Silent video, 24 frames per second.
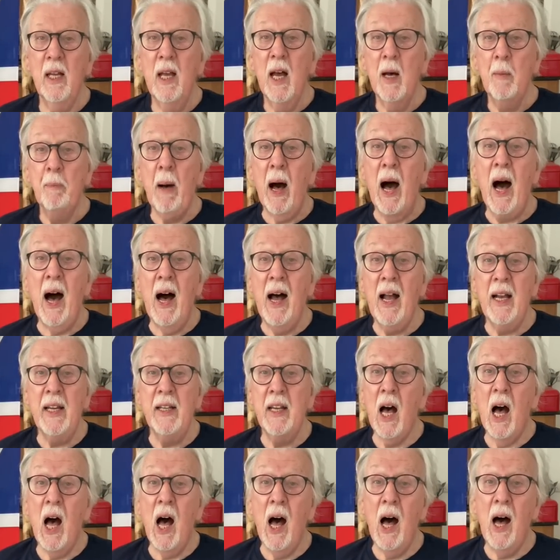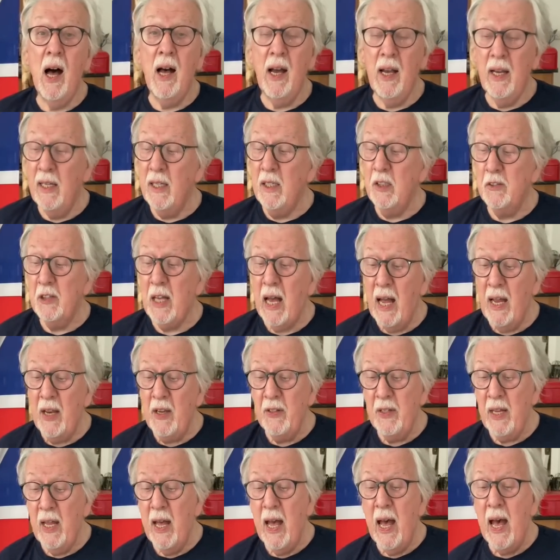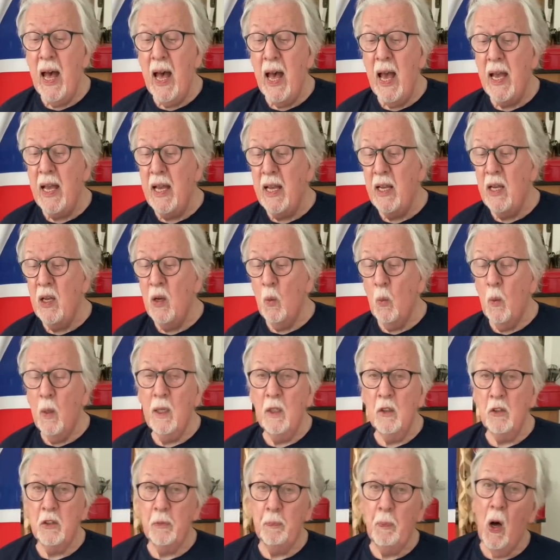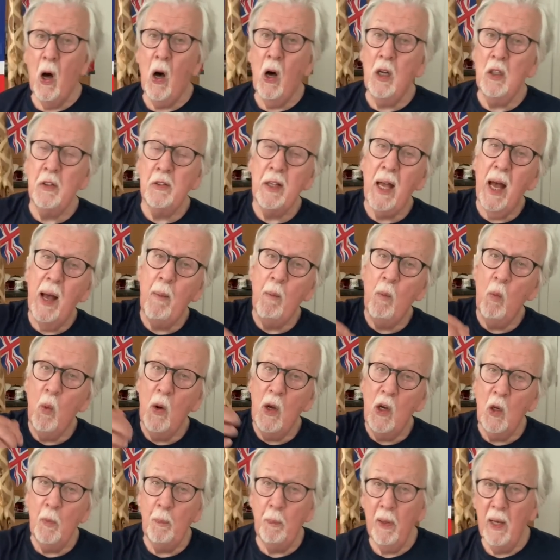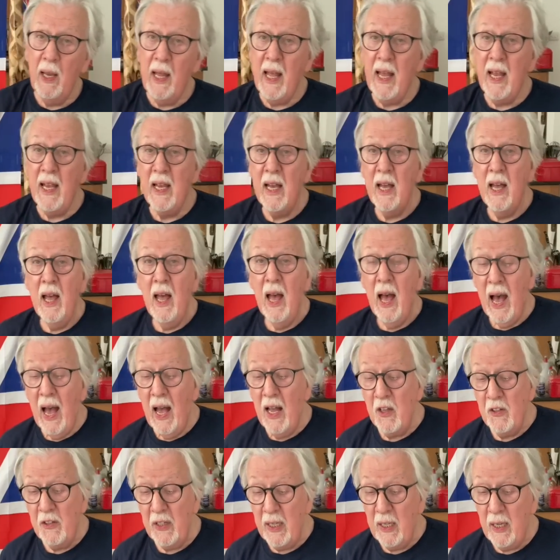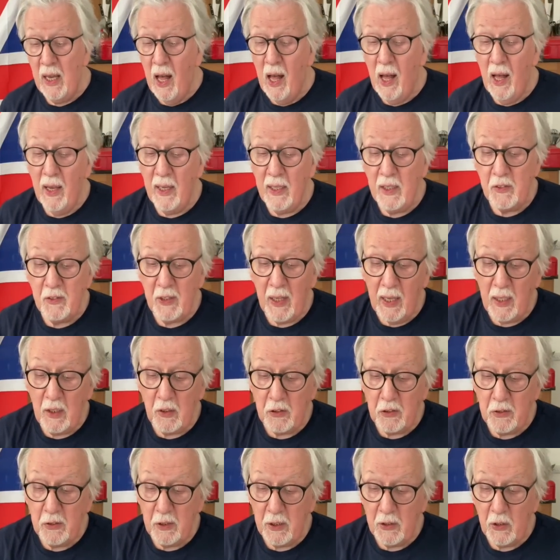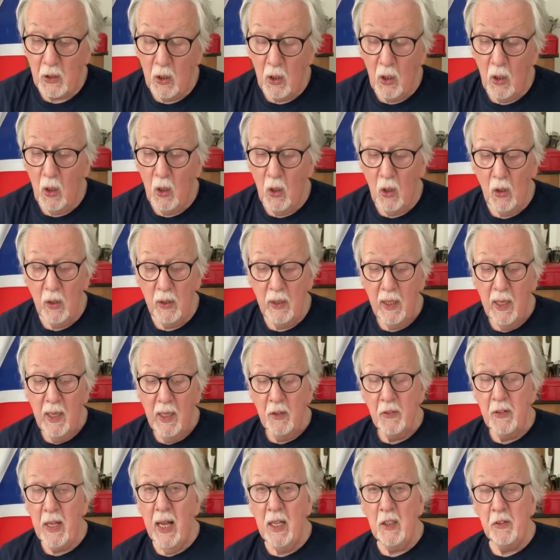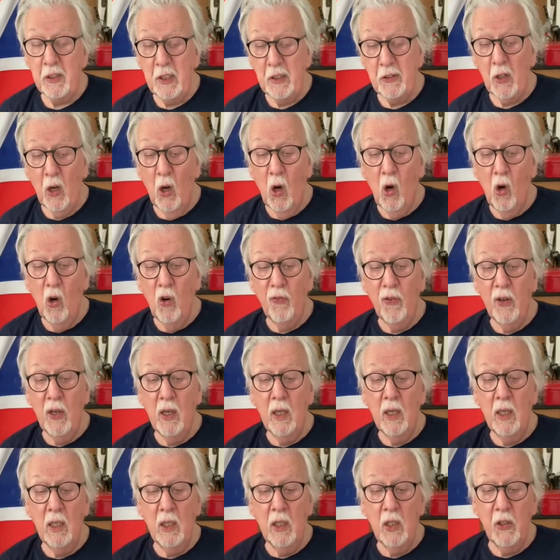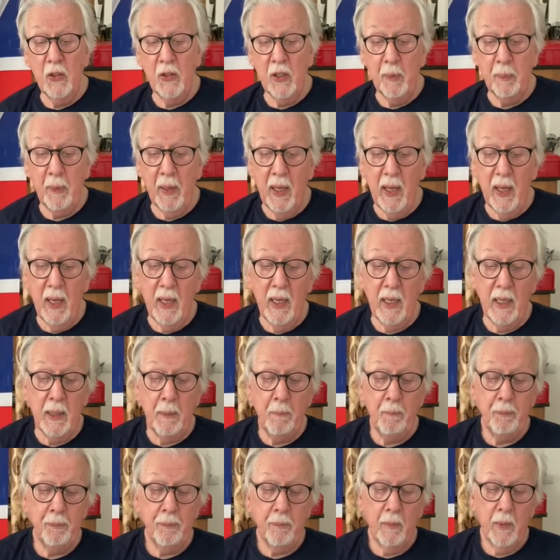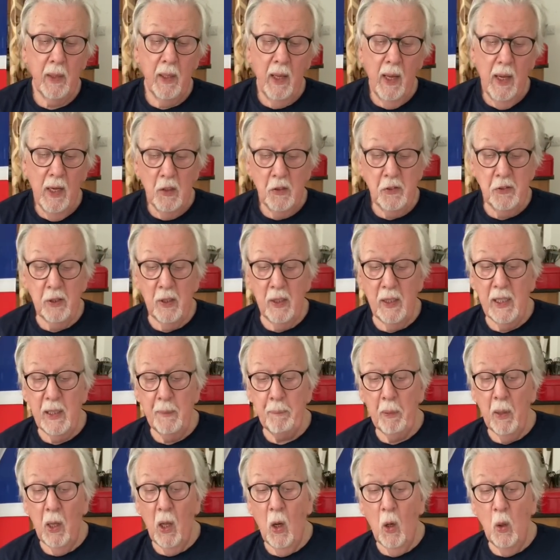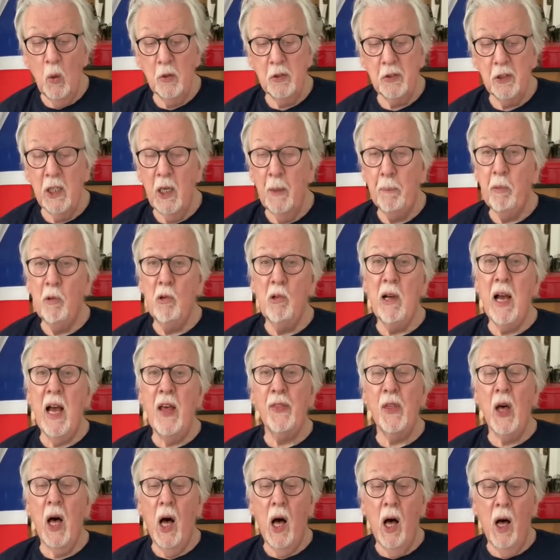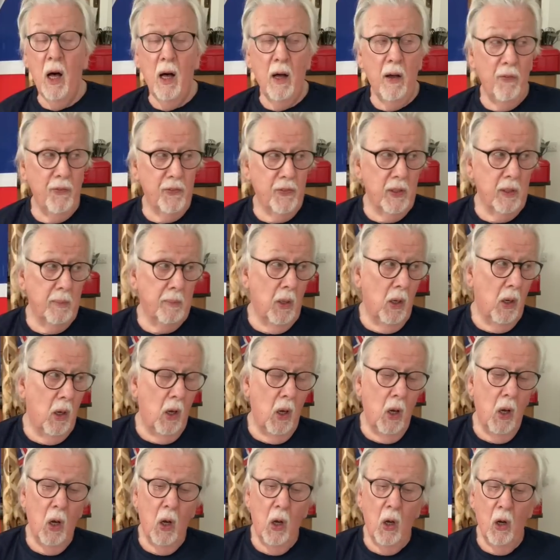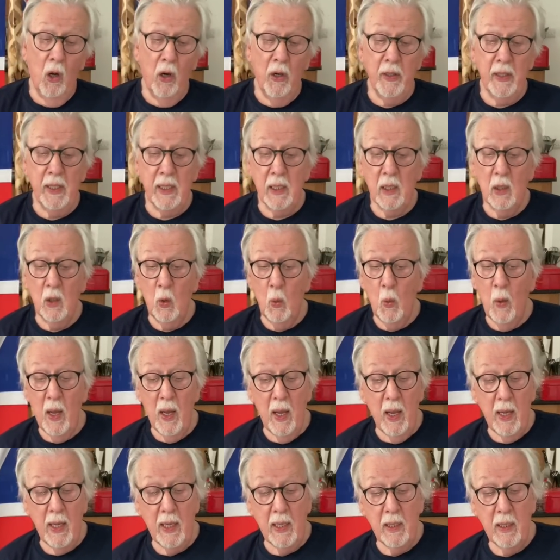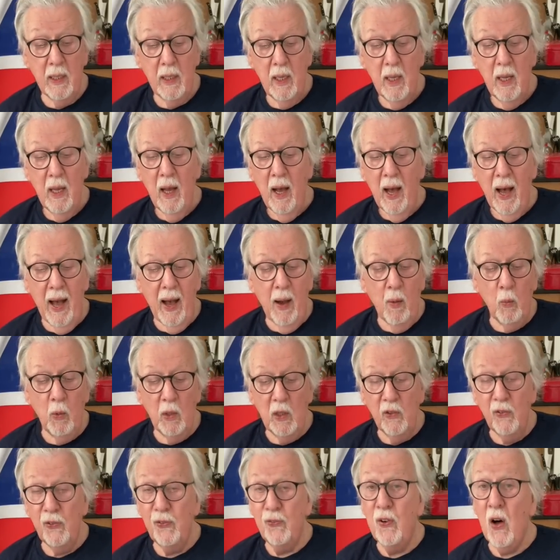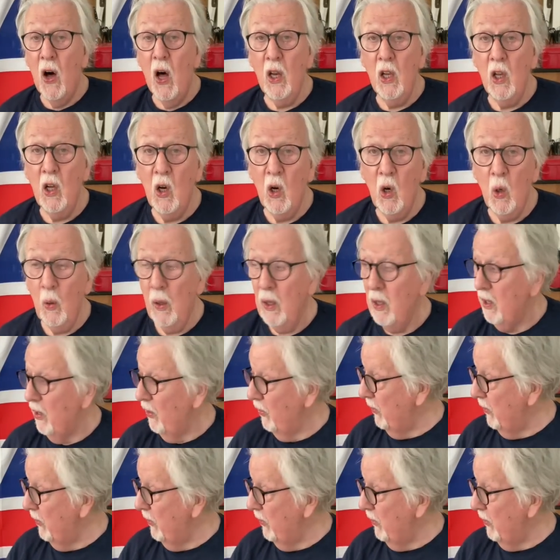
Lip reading: By night and day we'll sport and we'll play, and delight as the dawn dances over the bay. Sleep blows the breath of the morning away, and we'll follow